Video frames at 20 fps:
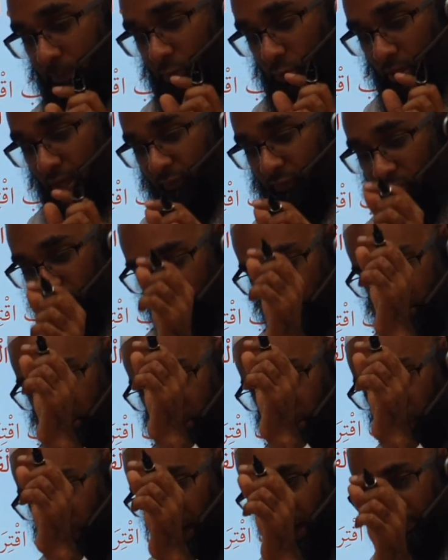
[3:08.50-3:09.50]
So if the
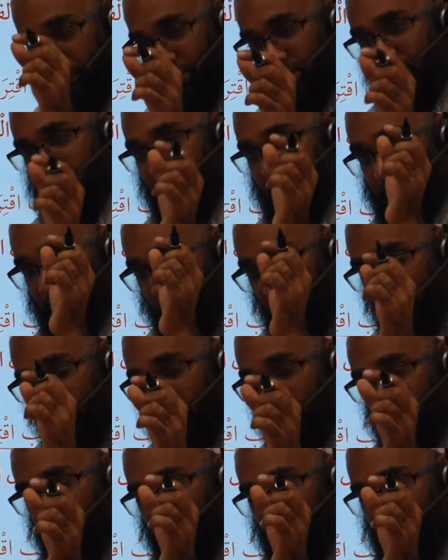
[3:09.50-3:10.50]
Jawab is
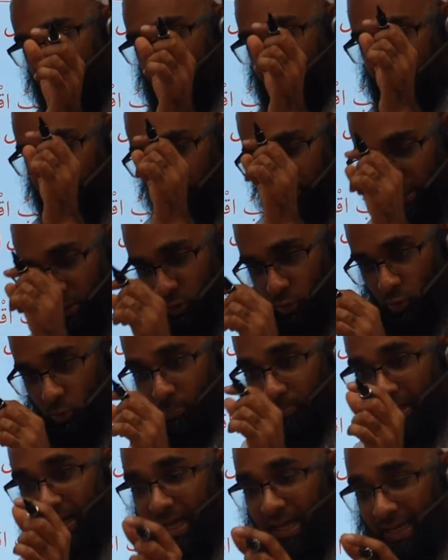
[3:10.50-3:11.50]
Madi, is
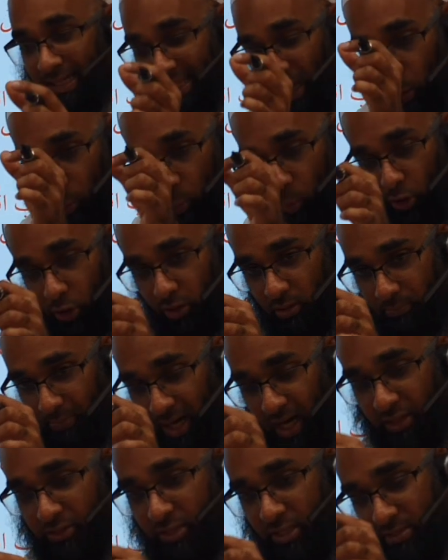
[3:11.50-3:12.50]
Majzoom Mahal, that word,
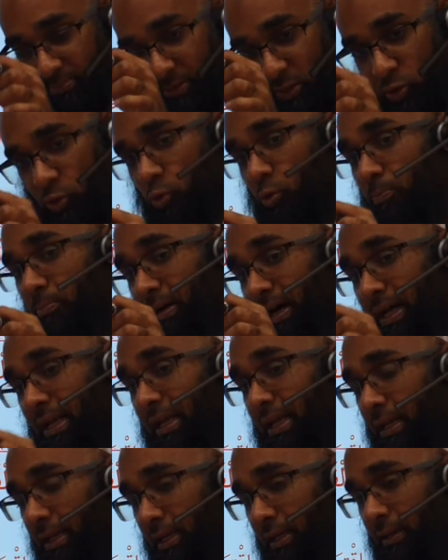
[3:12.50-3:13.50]
Madi is Majzoom
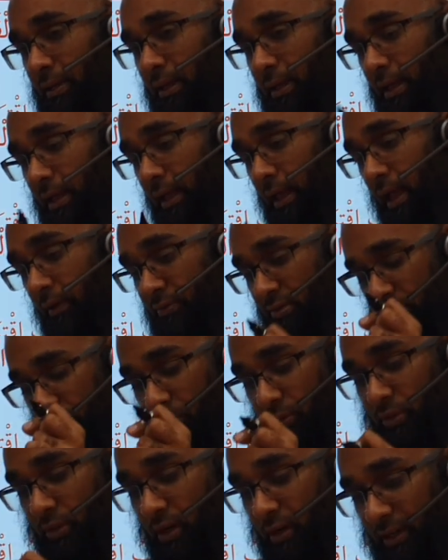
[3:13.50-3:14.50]
Mahallan. If it's
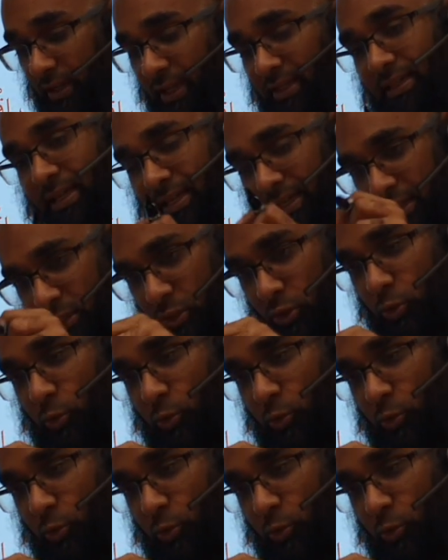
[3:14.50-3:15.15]
Mudari, then it's